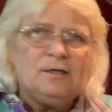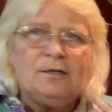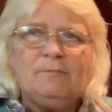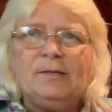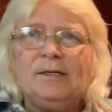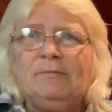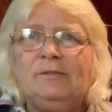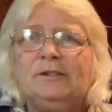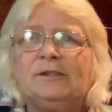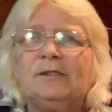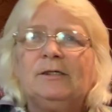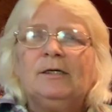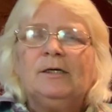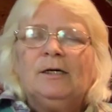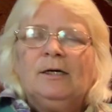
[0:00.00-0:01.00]
on the babies.
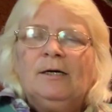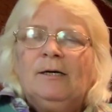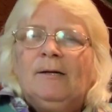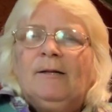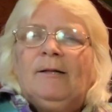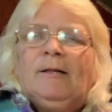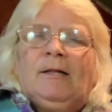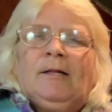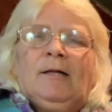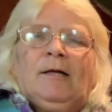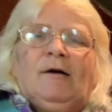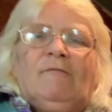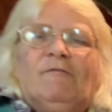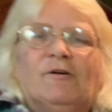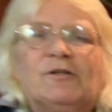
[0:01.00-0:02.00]

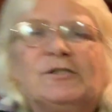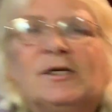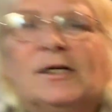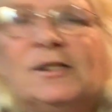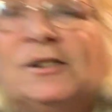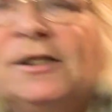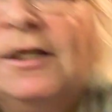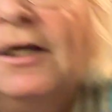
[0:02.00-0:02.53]
First thing she